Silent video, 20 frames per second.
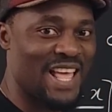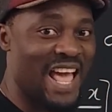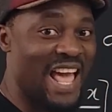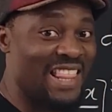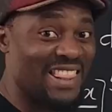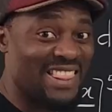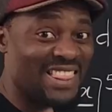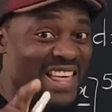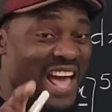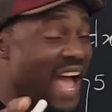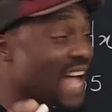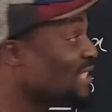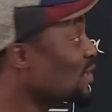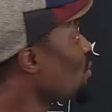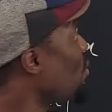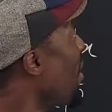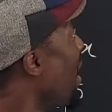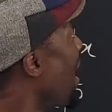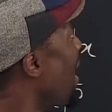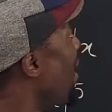And
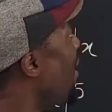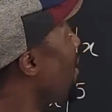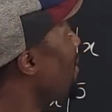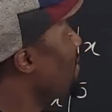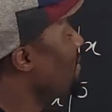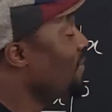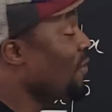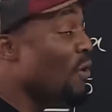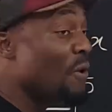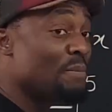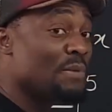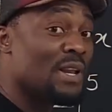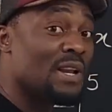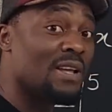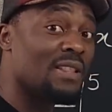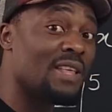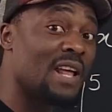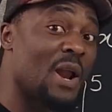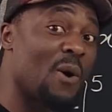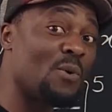that's why our
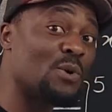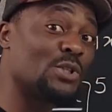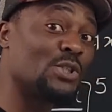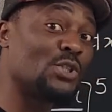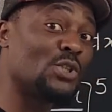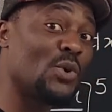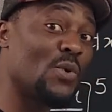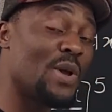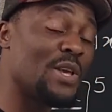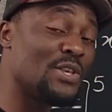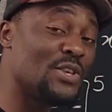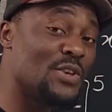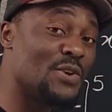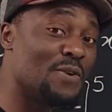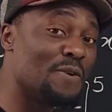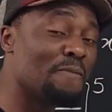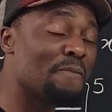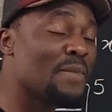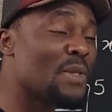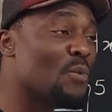formula that I was showing
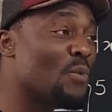you